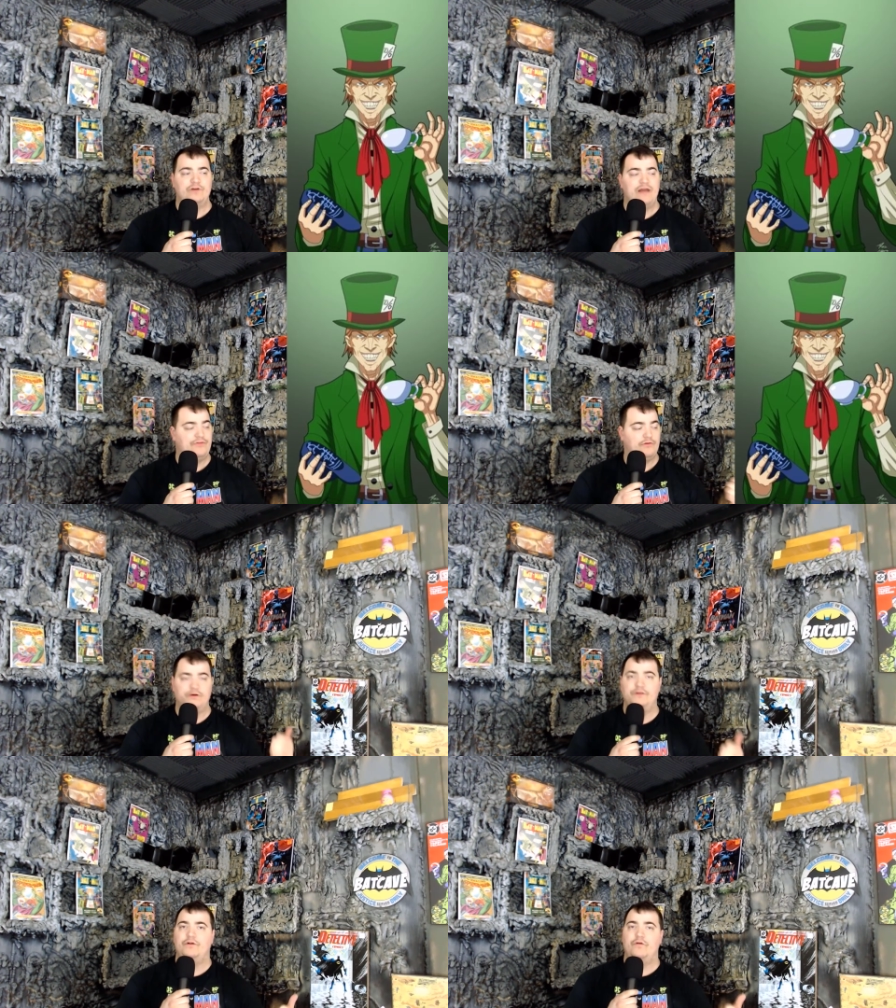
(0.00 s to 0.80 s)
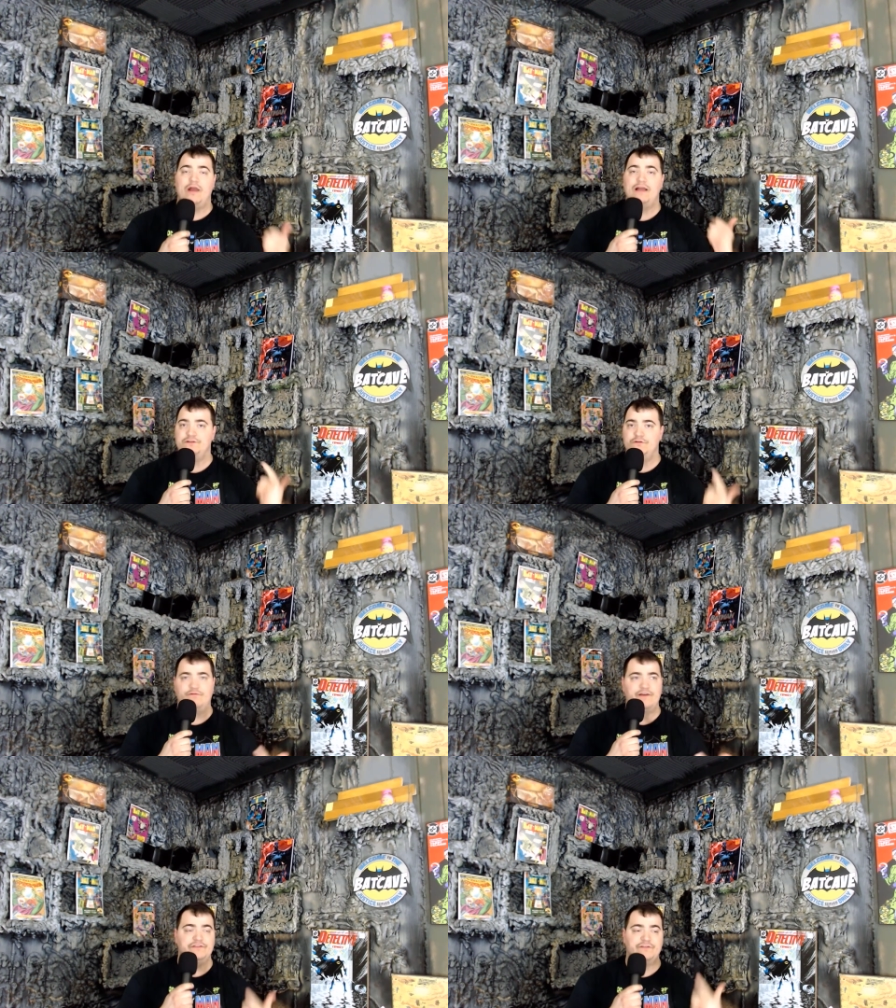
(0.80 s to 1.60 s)
They're not the Riddler, they're not
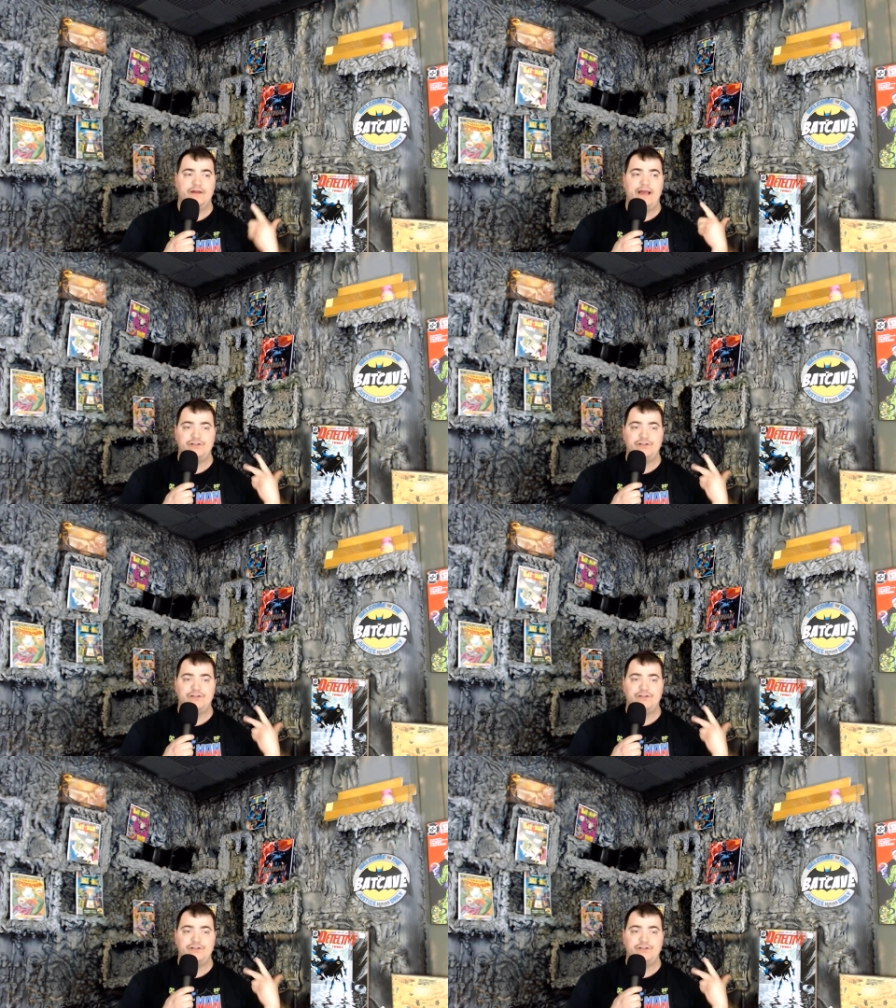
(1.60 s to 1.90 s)
Two-Face, they're not